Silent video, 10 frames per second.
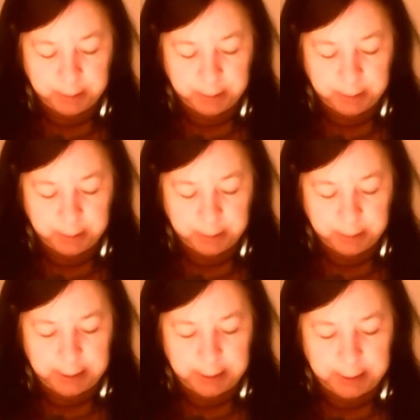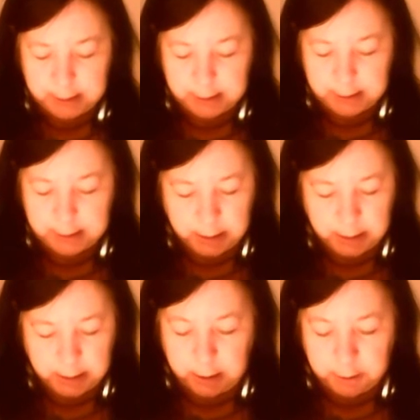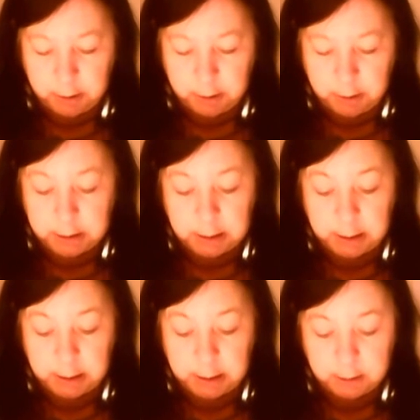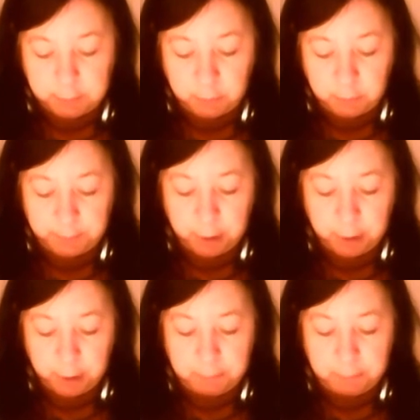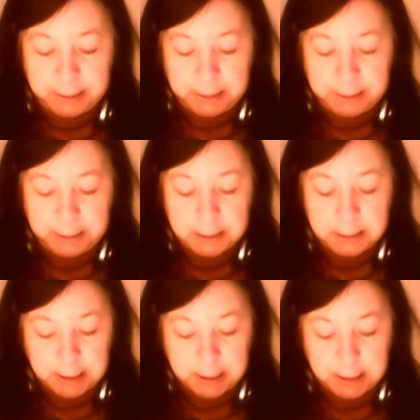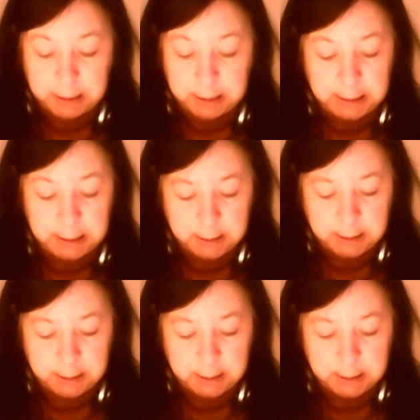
Elated, I conducted the interview, completed the test with ease,